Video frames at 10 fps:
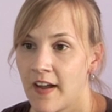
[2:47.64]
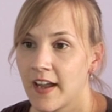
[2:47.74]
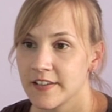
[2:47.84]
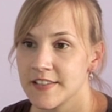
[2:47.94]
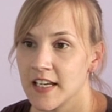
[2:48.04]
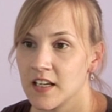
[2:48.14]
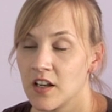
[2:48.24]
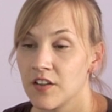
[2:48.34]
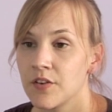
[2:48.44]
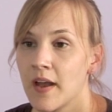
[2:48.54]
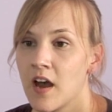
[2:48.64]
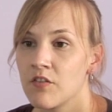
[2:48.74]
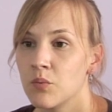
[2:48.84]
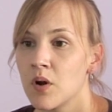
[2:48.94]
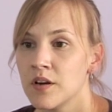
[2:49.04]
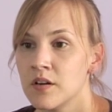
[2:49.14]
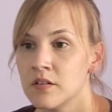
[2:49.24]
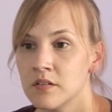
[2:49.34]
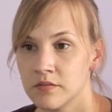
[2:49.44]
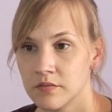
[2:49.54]
vaccine. If you have
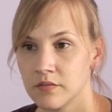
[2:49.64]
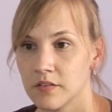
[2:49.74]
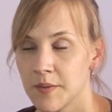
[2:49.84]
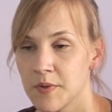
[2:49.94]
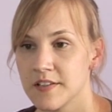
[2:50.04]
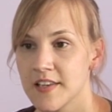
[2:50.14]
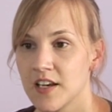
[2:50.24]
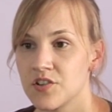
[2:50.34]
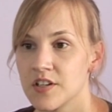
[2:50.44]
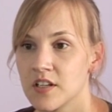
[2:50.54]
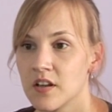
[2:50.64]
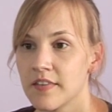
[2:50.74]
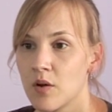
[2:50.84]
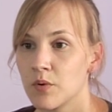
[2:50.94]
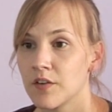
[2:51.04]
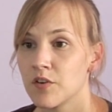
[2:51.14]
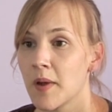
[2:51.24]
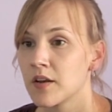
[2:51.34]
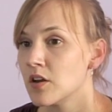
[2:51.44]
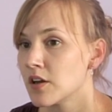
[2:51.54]
one immunisation, that will give you
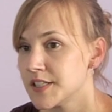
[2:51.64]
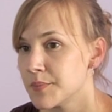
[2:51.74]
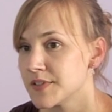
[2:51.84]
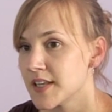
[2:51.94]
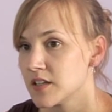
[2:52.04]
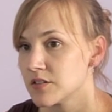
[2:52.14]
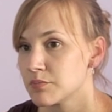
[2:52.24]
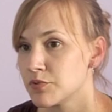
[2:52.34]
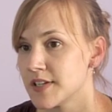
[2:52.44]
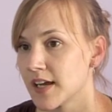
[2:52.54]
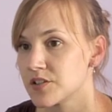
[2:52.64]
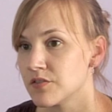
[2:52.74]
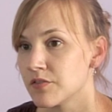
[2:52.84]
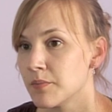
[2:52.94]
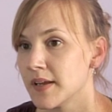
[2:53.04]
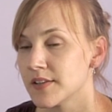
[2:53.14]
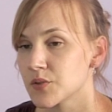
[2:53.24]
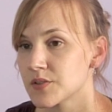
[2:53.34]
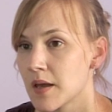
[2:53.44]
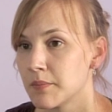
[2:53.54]
about 90% protection from
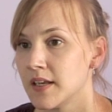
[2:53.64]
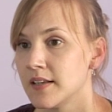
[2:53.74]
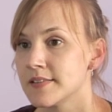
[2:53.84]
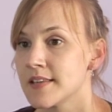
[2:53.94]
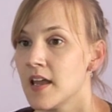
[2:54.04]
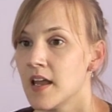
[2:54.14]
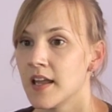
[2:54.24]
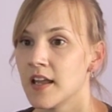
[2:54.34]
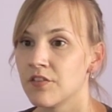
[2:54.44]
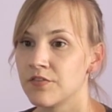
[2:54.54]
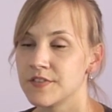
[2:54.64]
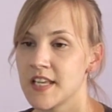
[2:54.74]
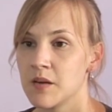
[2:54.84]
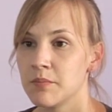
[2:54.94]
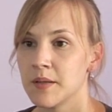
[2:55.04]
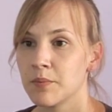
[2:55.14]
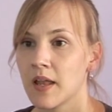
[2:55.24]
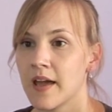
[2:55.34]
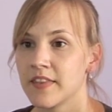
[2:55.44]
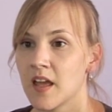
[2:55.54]
measles. That means if 10 people
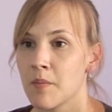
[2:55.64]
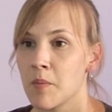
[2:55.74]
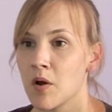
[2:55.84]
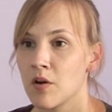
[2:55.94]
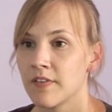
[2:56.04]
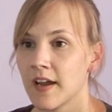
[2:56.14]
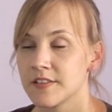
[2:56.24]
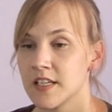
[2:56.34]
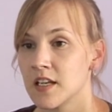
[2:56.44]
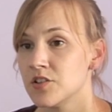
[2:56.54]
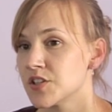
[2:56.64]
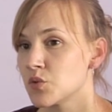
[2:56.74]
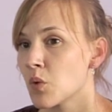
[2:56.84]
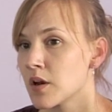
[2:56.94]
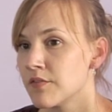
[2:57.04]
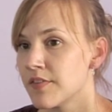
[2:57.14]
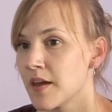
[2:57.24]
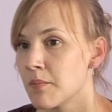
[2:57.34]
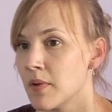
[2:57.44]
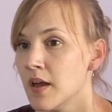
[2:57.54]
had the MMR vaccine and just one of
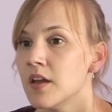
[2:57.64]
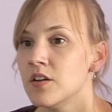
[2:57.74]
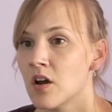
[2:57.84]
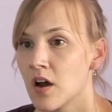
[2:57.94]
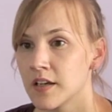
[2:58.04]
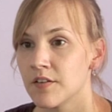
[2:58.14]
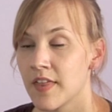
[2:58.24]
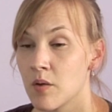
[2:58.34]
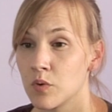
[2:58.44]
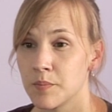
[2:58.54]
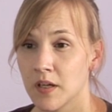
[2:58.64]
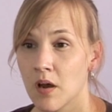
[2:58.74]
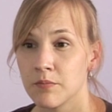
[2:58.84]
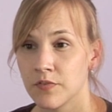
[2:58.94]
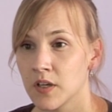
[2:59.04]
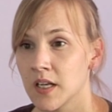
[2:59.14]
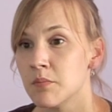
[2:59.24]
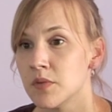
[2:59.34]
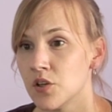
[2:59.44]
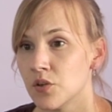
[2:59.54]
them, 9 of them would become fully
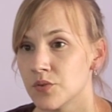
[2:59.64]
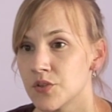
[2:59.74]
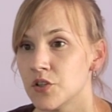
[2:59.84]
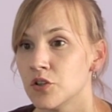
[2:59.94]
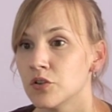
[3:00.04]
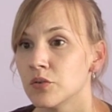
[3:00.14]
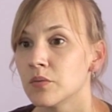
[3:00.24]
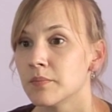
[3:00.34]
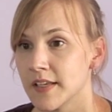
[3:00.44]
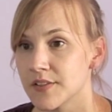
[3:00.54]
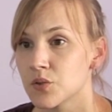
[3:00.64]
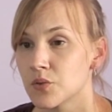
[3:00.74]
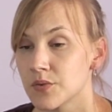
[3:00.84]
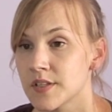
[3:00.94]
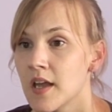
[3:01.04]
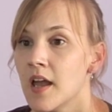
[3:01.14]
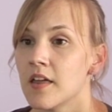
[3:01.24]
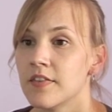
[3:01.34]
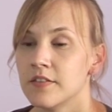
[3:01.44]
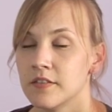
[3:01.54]
immune to measles.
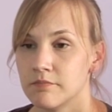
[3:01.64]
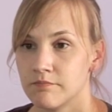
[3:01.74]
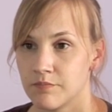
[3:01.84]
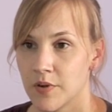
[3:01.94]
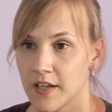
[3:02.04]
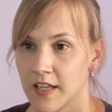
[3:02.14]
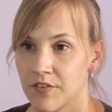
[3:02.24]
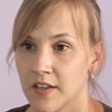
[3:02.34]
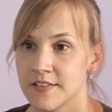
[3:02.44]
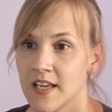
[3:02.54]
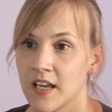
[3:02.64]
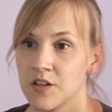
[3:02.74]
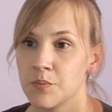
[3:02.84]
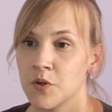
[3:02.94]
By giving a second